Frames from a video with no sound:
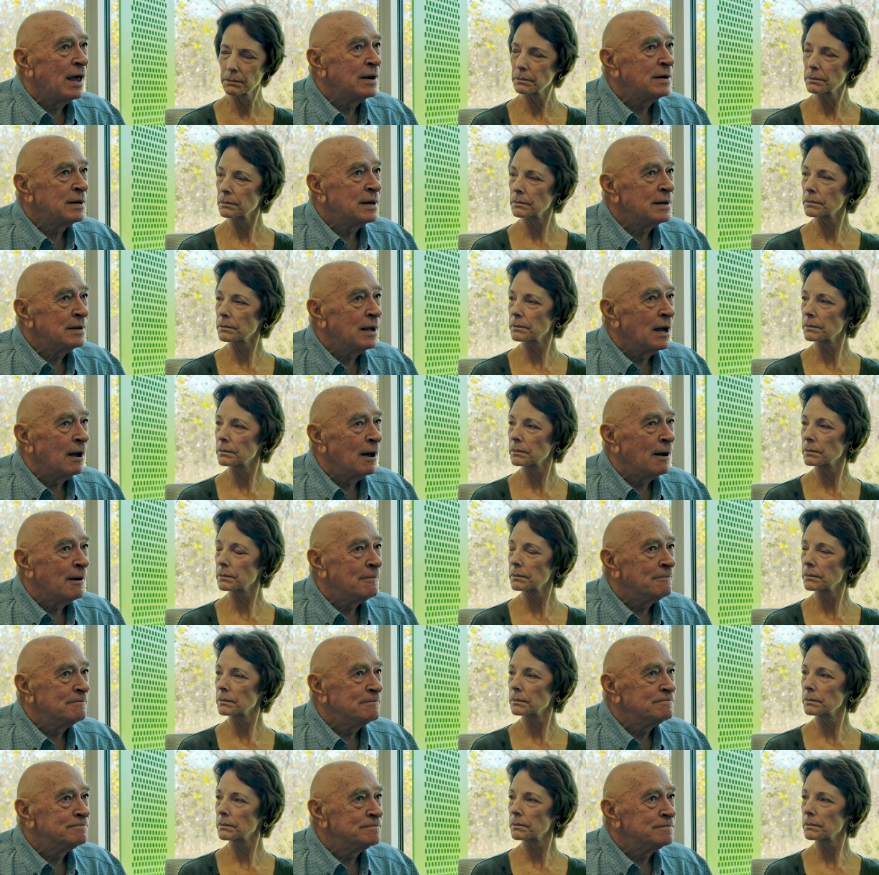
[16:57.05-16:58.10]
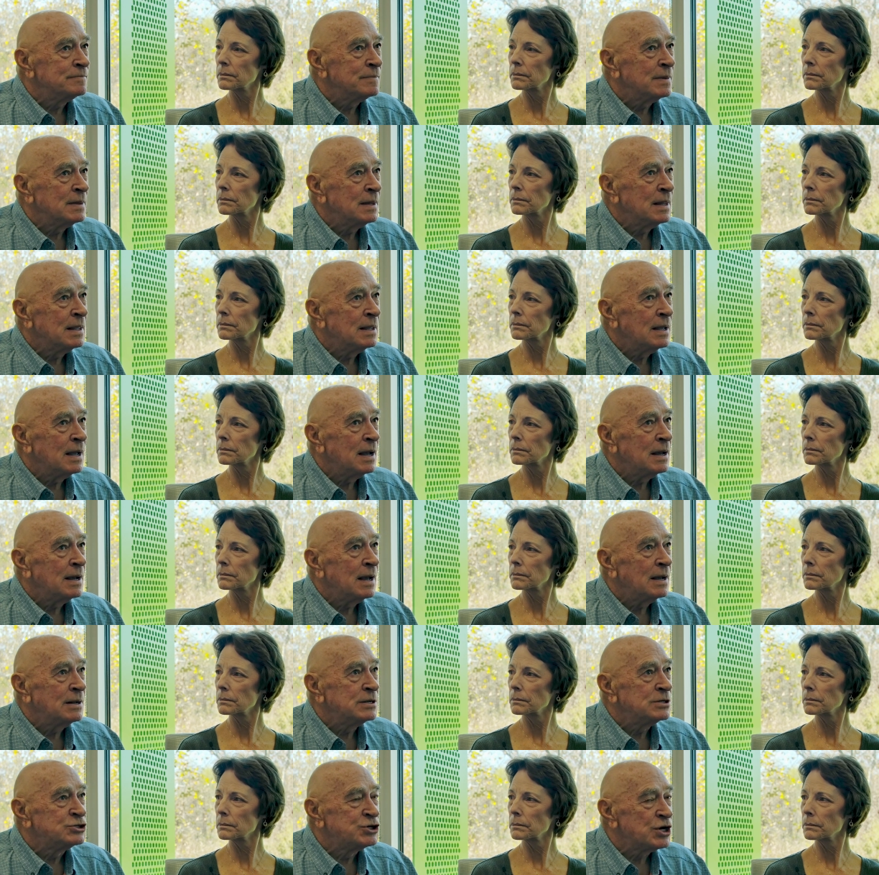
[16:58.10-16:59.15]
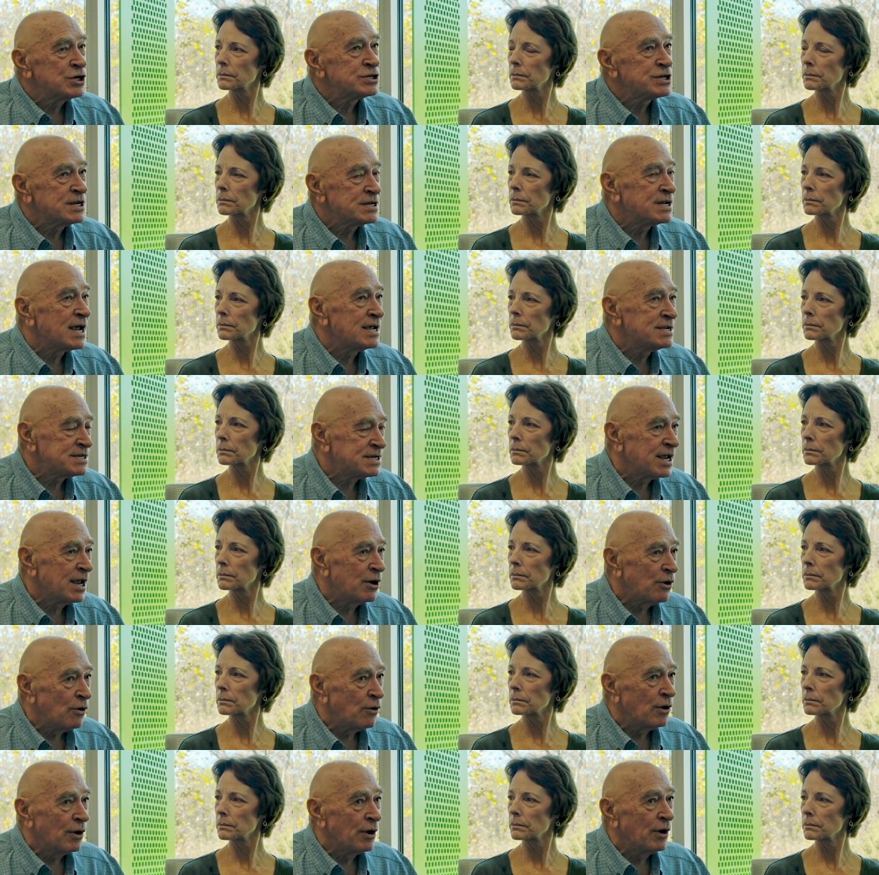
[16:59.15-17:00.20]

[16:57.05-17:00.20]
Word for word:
Speaker 1: that. Um, just as I said